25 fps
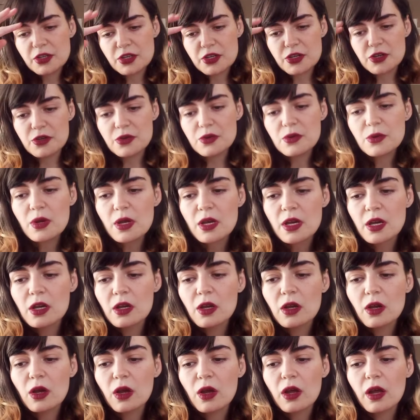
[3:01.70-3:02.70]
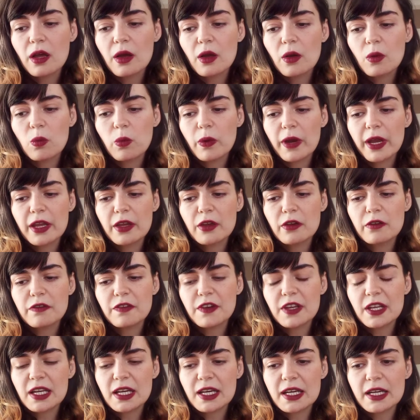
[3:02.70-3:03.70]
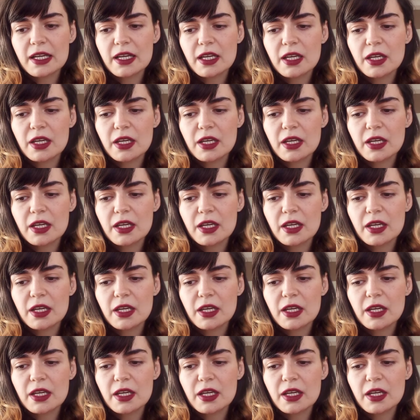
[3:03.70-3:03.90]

you where you feel like